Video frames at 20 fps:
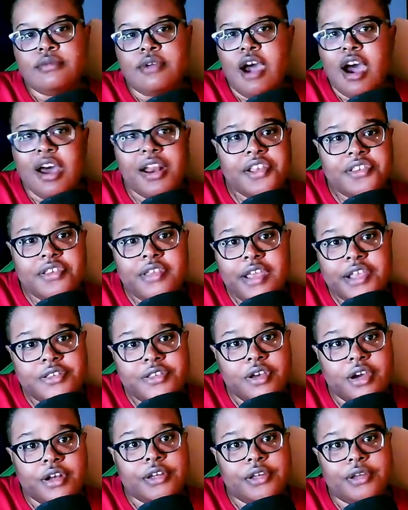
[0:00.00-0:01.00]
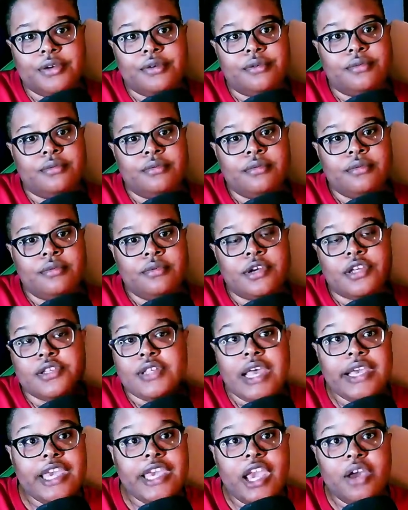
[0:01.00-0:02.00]
honestly, that's on you, because
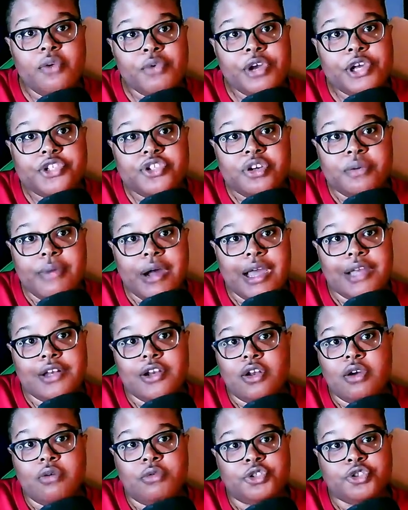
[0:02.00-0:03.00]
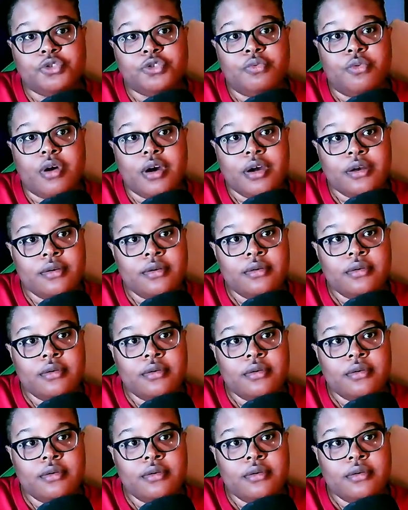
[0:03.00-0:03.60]
I can't read your mind and know what you want.